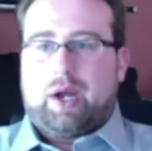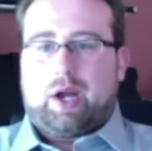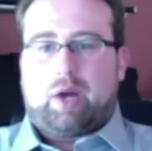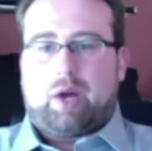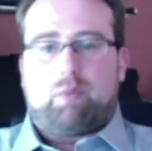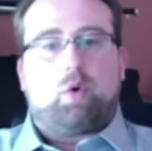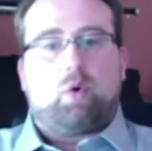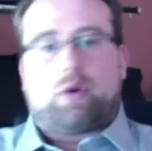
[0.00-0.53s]

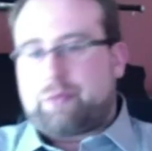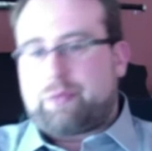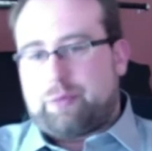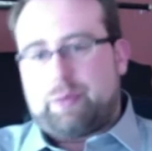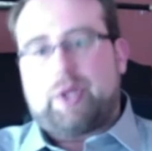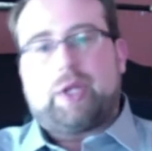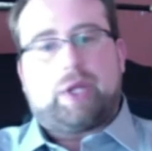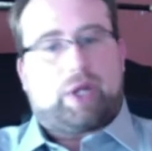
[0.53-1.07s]
more
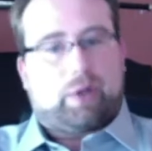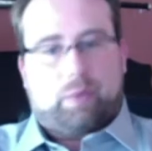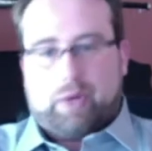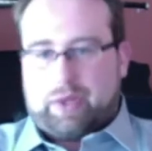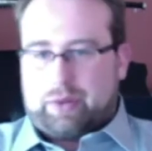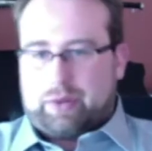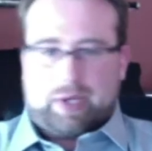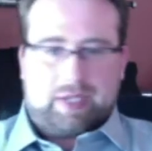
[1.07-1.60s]
familiar,
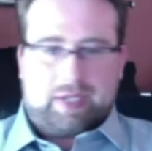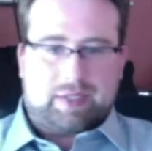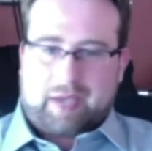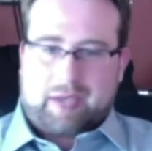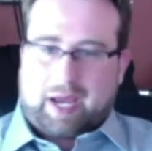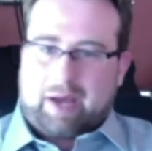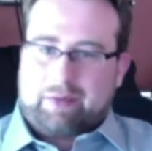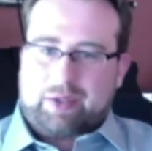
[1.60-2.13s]
whether it's
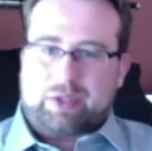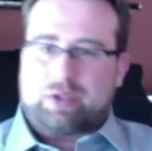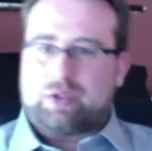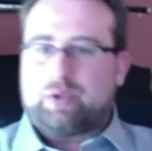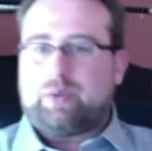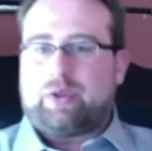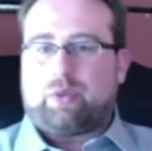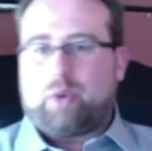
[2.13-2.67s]
having to
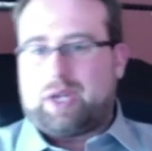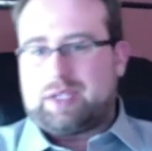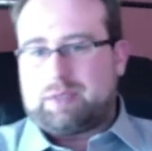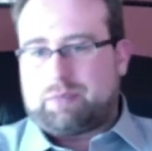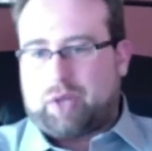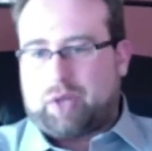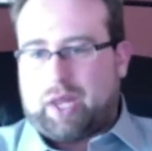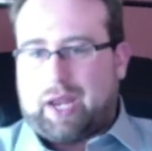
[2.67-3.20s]
do with when to
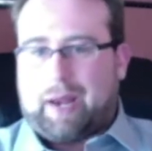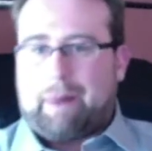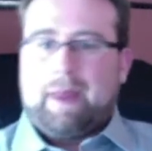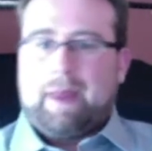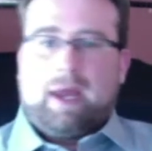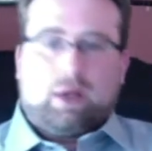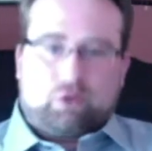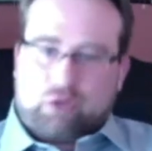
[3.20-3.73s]
play
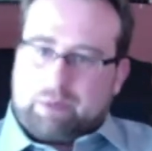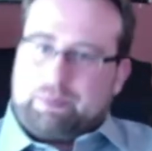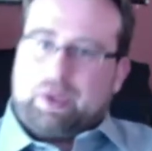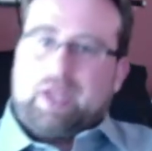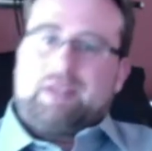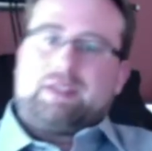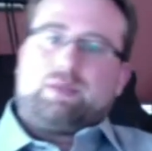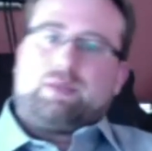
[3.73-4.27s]

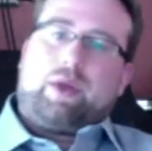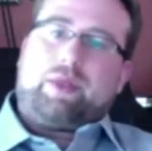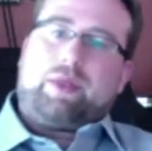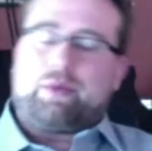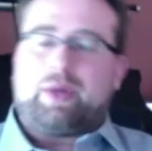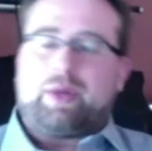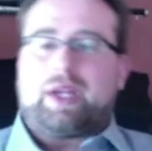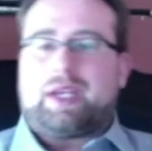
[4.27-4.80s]
triplets when
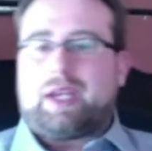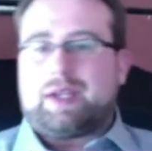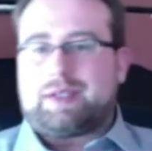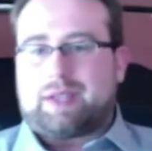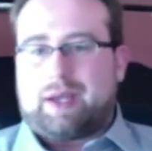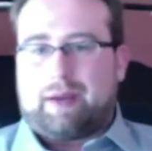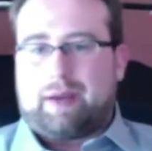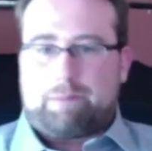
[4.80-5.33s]
they're written as
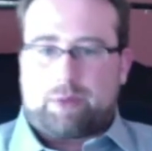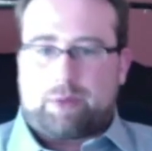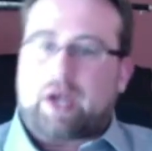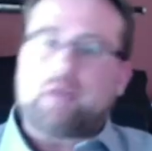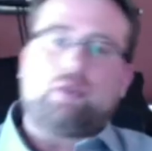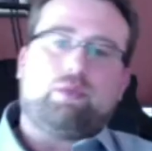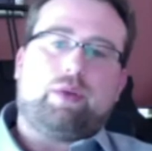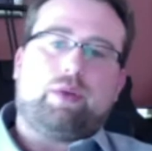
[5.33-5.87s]
a
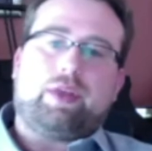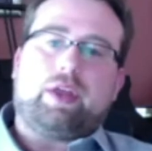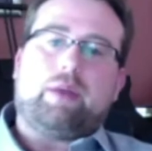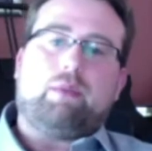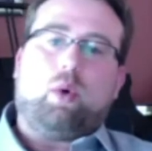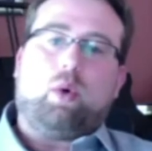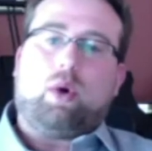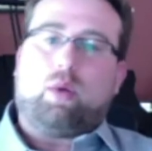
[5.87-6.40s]
dotted
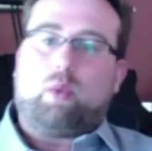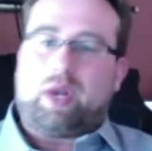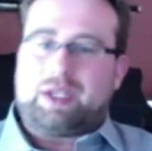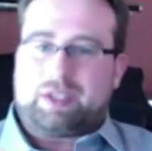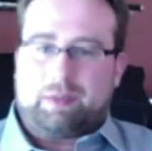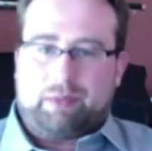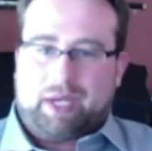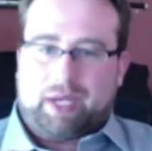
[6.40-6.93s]
rhythm, or when
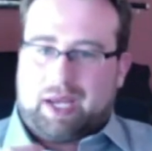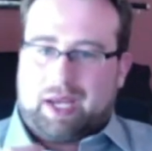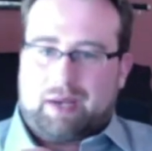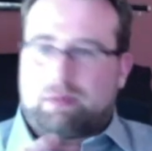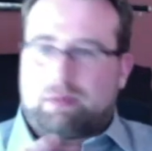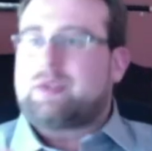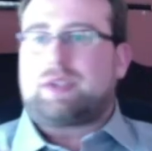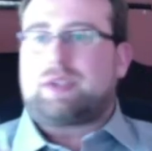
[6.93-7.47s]
to begin
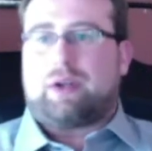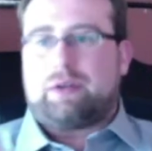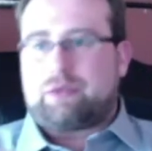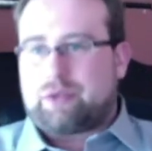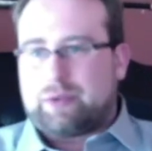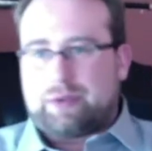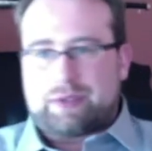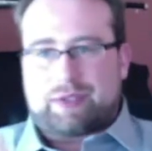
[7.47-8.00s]
Mozart
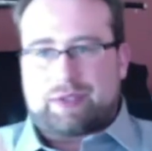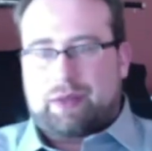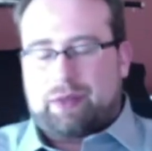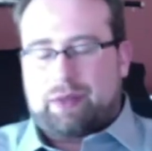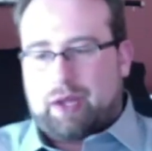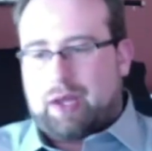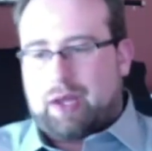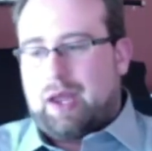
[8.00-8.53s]
trills on
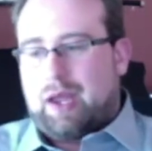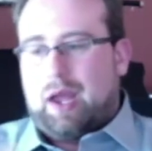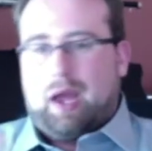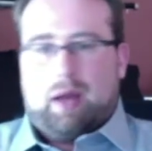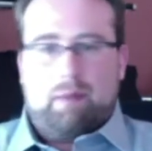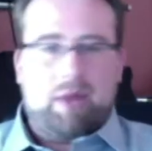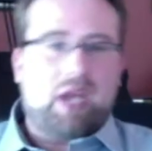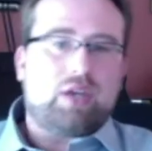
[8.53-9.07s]
the
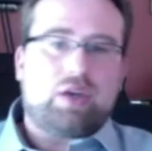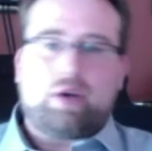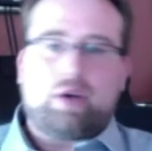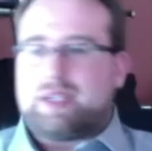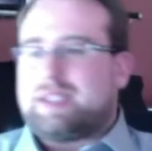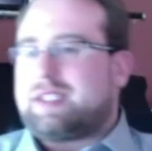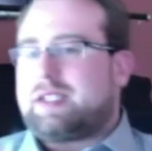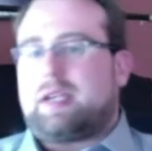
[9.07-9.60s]
main note
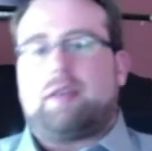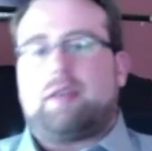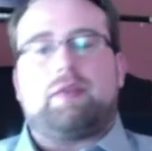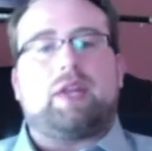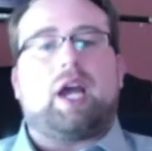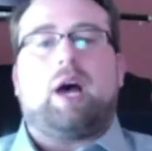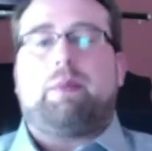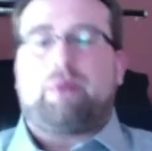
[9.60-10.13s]
instead of
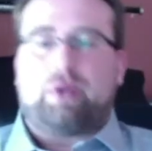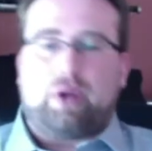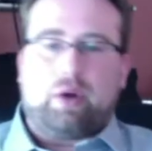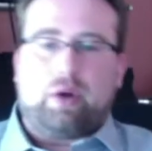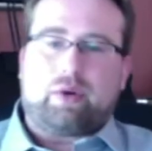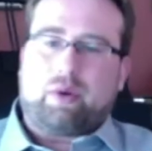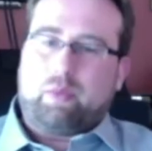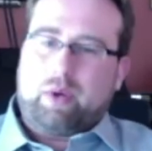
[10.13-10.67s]
the upper
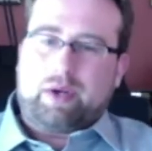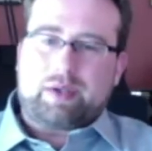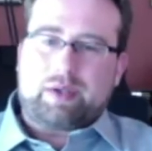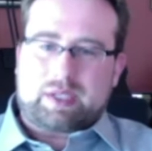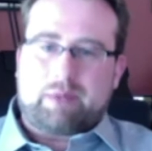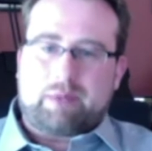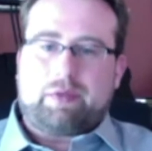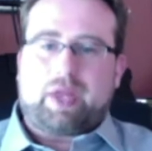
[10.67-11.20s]
note, or what are
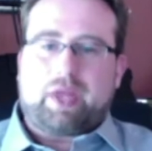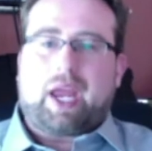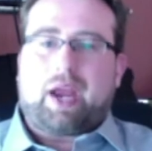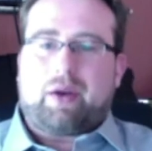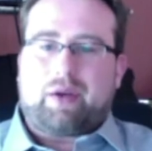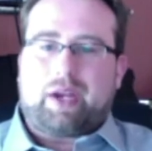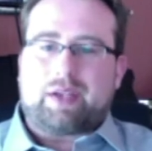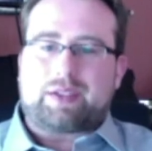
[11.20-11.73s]
some of the
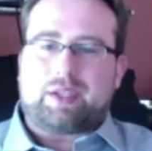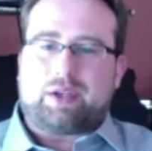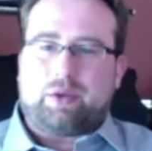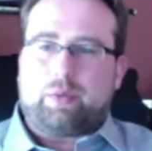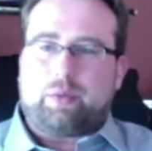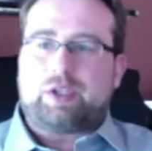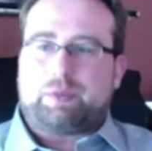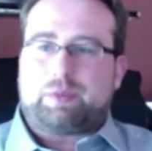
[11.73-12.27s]
areas that
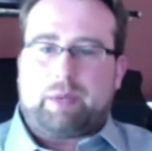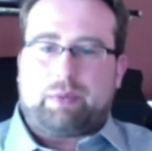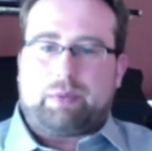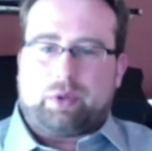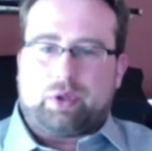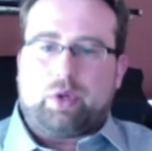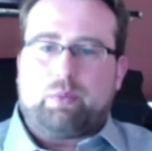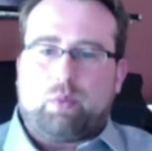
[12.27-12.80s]
you wish people
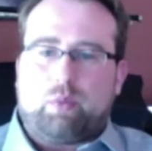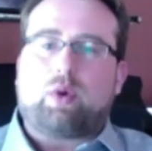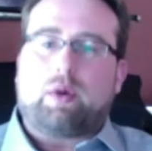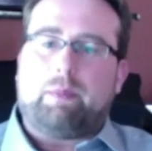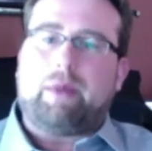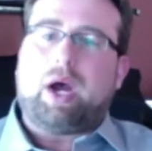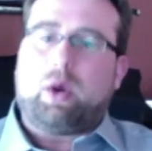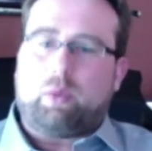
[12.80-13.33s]
knew more
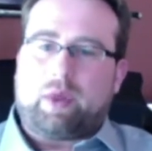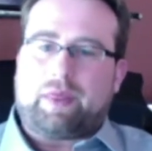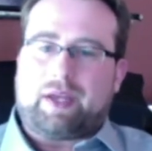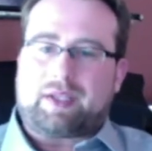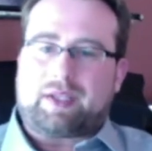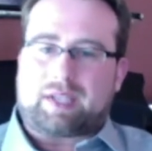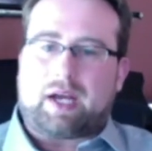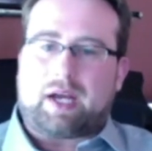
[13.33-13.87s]
about when
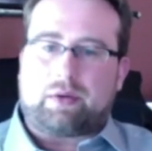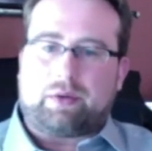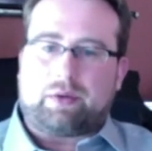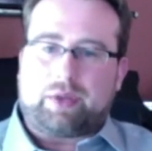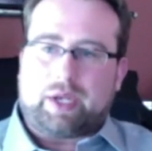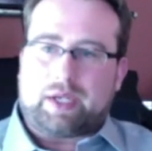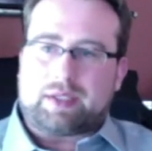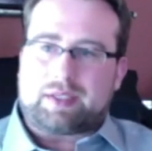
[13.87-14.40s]
they tackle
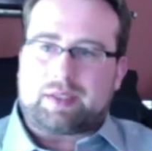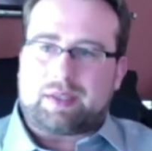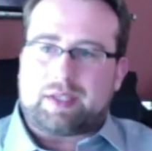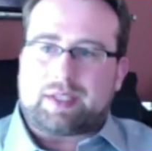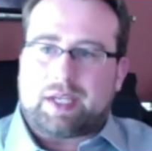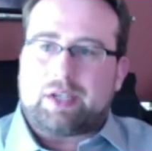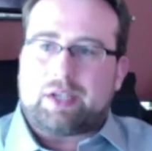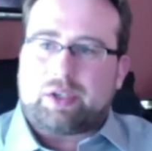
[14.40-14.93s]
these
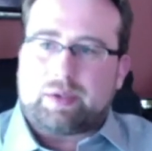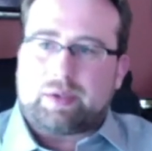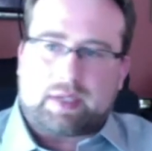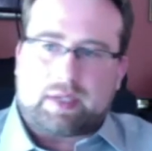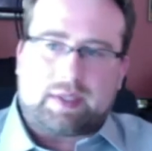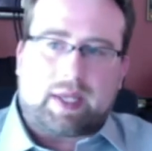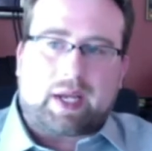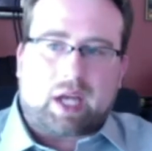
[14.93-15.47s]
issues
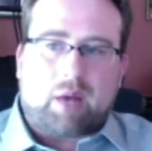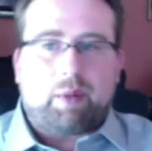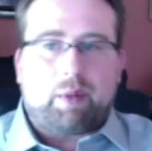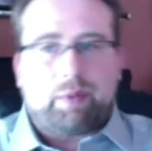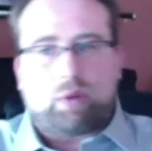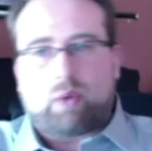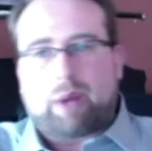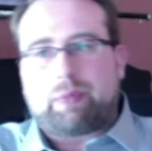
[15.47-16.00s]
as they come up
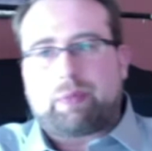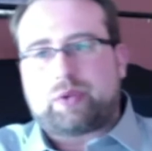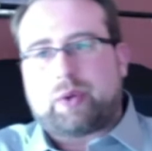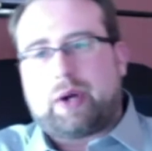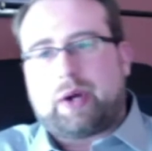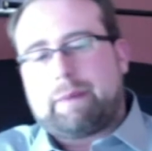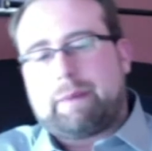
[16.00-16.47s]
in repertoire?